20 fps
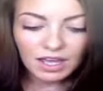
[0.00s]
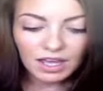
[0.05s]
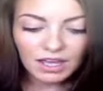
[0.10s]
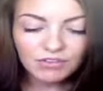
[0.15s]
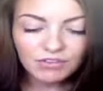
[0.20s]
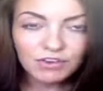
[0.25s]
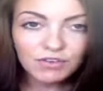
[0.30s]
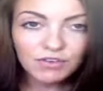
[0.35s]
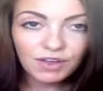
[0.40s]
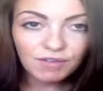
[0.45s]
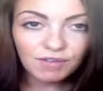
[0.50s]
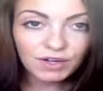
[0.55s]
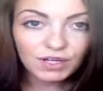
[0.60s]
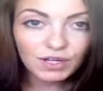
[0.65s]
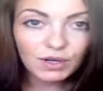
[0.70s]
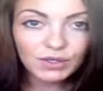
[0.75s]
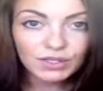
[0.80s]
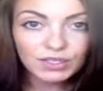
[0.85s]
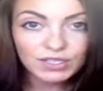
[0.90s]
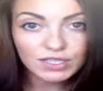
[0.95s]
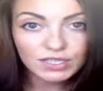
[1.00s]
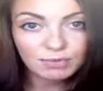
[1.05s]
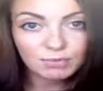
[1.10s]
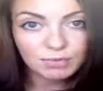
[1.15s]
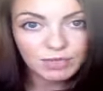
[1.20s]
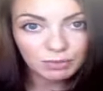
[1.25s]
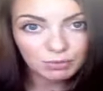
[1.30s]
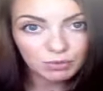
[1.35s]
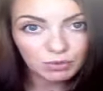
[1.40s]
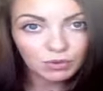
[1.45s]
If you've ever noticed
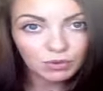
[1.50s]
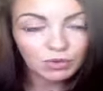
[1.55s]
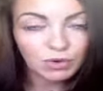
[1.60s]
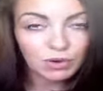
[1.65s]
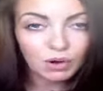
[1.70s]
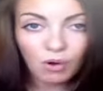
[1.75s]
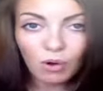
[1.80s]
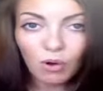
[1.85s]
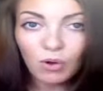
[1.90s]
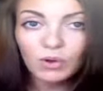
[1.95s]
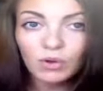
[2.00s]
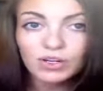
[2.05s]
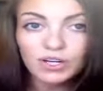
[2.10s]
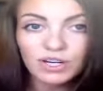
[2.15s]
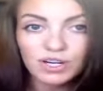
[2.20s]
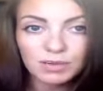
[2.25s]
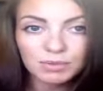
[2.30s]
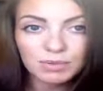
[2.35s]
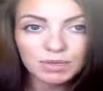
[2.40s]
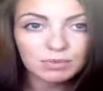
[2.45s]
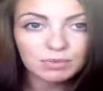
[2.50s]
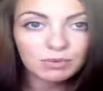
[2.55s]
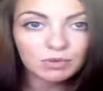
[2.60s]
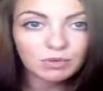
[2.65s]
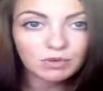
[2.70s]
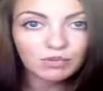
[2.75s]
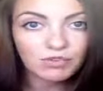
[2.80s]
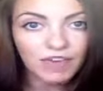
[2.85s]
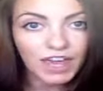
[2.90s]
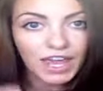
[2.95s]
people who are older, people
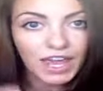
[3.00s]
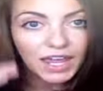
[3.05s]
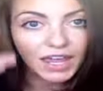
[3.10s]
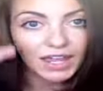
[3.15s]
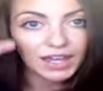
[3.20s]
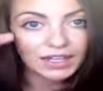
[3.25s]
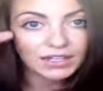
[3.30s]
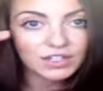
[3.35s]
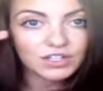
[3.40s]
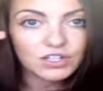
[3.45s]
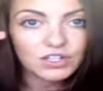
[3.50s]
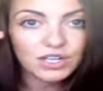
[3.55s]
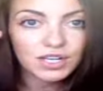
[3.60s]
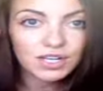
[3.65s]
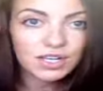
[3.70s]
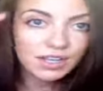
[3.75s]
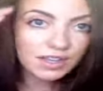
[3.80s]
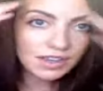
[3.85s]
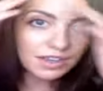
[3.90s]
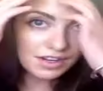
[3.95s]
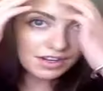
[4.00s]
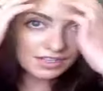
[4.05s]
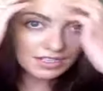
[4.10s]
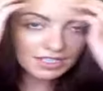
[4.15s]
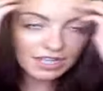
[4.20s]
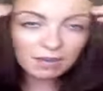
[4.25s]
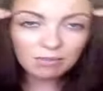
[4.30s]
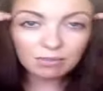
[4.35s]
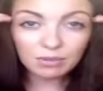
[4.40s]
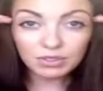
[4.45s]
who've aged, their
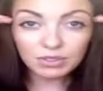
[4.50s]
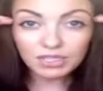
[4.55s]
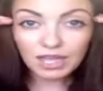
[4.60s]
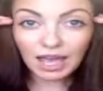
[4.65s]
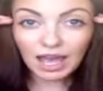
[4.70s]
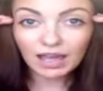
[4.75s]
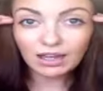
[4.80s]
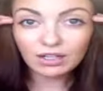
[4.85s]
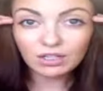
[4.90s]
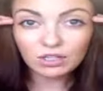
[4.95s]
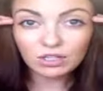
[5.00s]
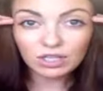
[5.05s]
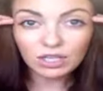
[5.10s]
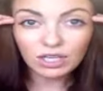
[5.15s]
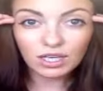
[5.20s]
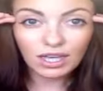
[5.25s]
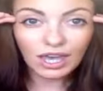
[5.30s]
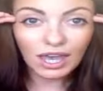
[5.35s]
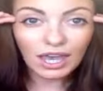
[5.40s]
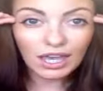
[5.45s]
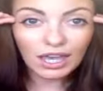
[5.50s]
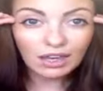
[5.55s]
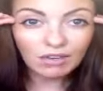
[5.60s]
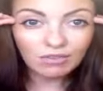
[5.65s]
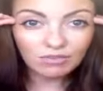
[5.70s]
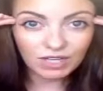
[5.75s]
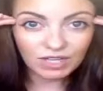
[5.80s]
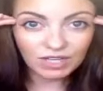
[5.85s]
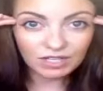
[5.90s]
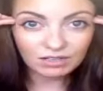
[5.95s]
temples actually
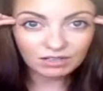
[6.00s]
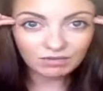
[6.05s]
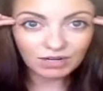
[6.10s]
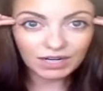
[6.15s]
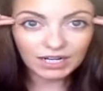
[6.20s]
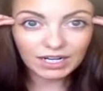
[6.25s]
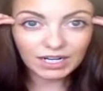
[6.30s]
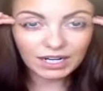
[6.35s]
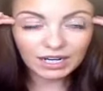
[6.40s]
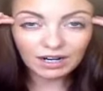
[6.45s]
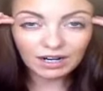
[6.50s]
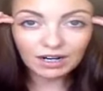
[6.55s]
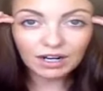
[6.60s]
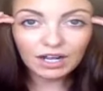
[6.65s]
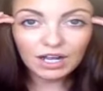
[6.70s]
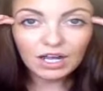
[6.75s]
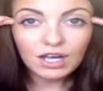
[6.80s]
cave in right here.